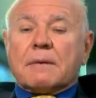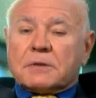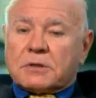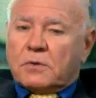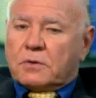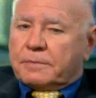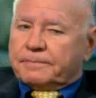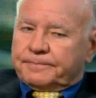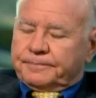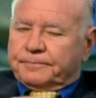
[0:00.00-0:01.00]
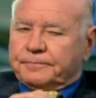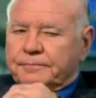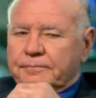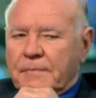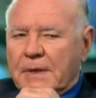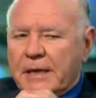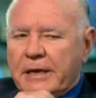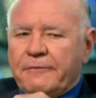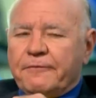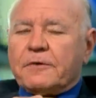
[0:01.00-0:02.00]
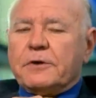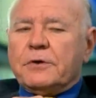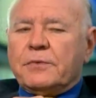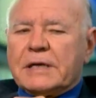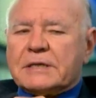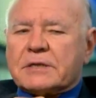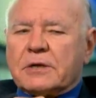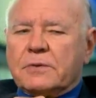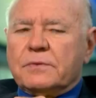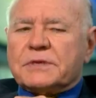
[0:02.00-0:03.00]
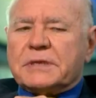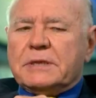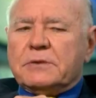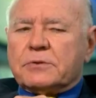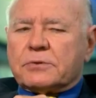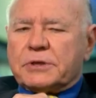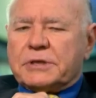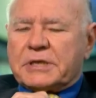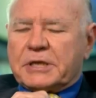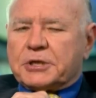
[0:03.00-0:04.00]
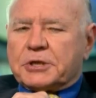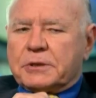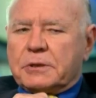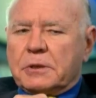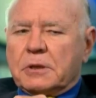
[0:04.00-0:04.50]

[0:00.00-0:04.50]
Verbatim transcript: Because look, if the US goes into recession,